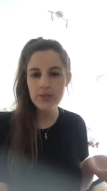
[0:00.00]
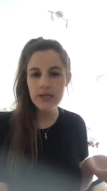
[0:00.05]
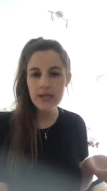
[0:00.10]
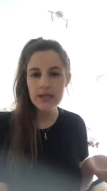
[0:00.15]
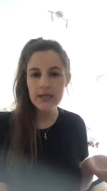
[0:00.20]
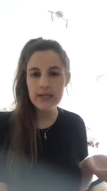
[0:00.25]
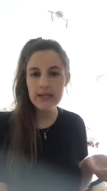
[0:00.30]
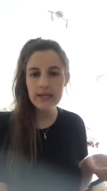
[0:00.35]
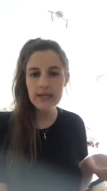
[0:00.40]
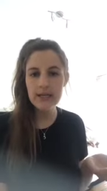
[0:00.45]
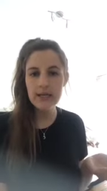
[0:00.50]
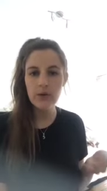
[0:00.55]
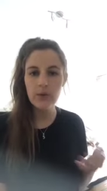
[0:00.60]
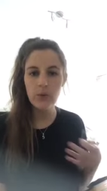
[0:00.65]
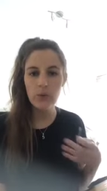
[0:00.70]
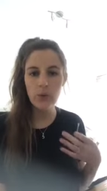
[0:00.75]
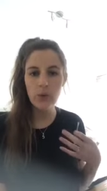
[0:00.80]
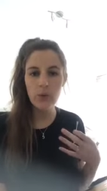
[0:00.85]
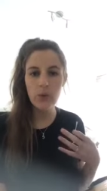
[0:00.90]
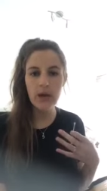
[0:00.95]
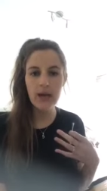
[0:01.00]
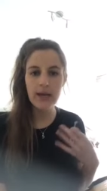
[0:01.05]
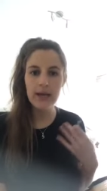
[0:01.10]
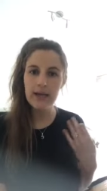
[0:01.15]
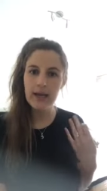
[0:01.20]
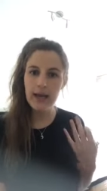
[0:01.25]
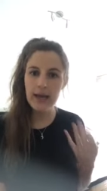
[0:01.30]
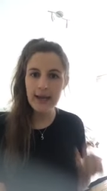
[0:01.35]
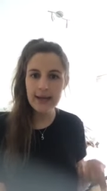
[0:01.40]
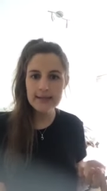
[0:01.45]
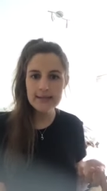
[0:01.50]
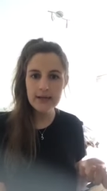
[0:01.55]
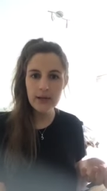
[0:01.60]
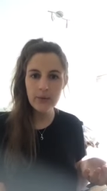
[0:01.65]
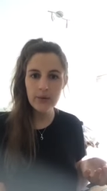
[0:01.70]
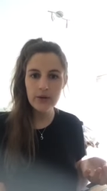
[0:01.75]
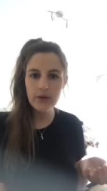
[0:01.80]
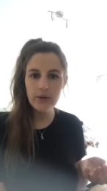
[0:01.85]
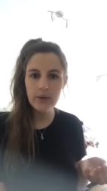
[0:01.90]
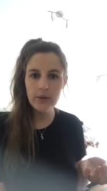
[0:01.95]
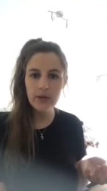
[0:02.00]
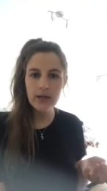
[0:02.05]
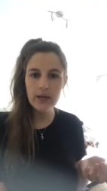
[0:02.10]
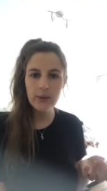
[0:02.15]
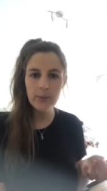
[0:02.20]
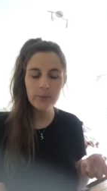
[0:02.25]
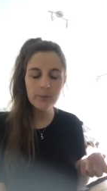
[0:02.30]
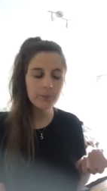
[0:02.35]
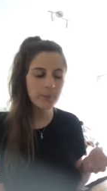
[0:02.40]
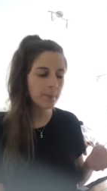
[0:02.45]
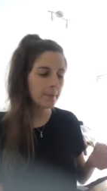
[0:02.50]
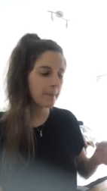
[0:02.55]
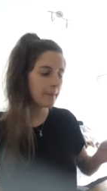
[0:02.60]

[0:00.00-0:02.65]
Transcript: jelly or like an 8-hour cream,